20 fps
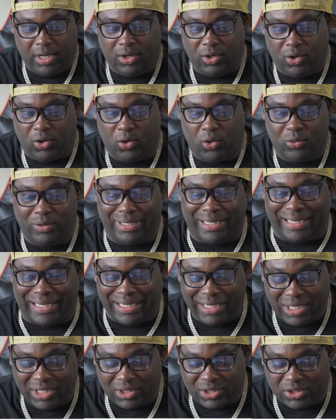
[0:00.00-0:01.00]
learned
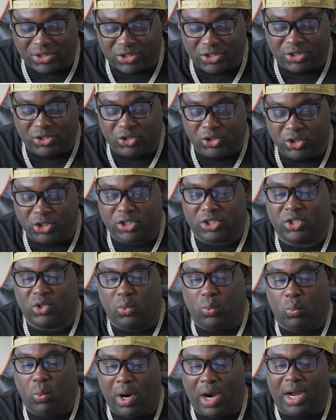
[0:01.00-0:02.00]
English just to
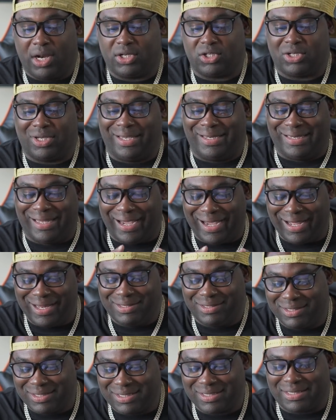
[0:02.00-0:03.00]
watch and
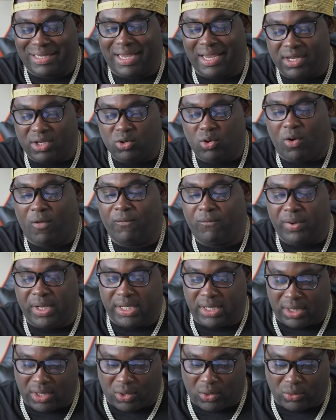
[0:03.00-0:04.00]
understand your
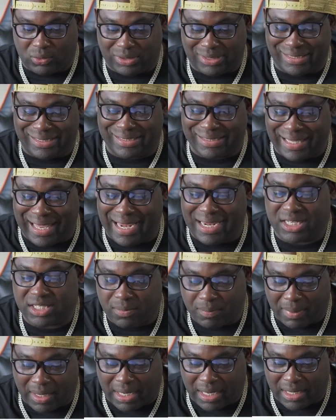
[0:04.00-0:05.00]
videos. Thanks,
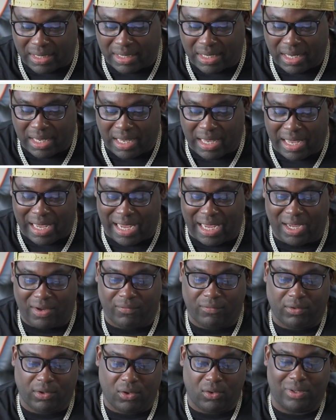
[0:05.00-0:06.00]
man. I
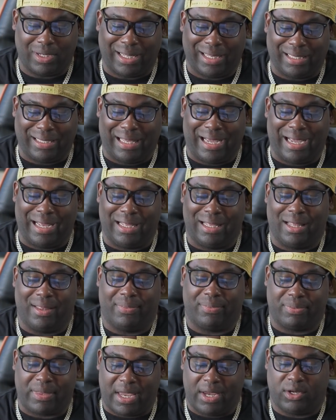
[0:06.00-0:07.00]
have learned a lot.
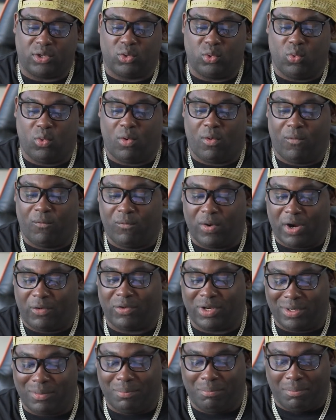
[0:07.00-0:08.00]
Thank you
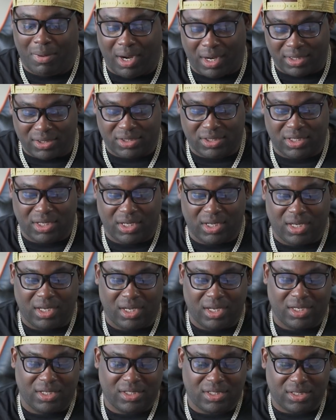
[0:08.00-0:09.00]
very much.
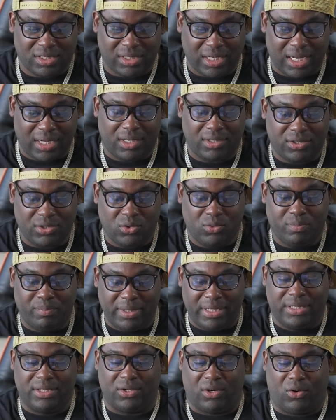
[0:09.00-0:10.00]
Shout out to
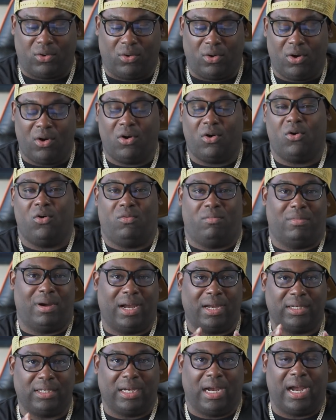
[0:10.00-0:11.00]
Vito. Oh
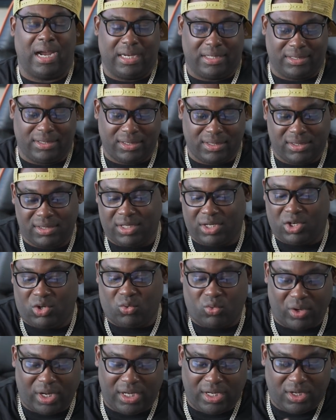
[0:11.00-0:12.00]
my gosh. This is a
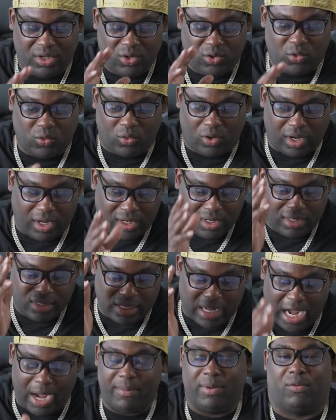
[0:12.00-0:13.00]
great, great
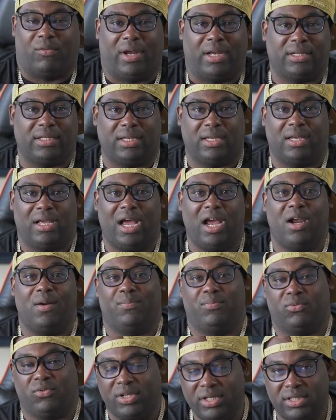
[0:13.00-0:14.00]
comment right there. I
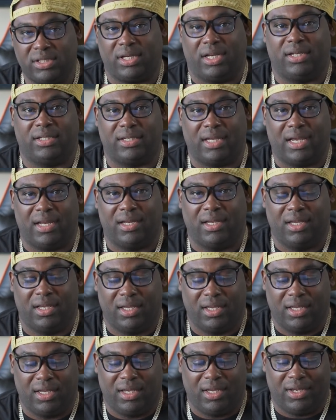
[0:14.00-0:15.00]
appreciate that.
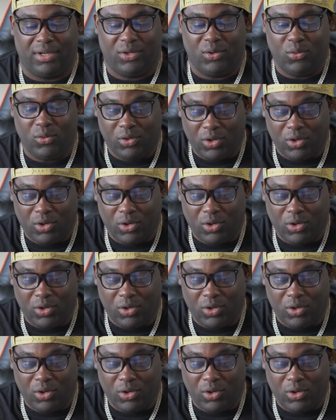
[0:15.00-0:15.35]
You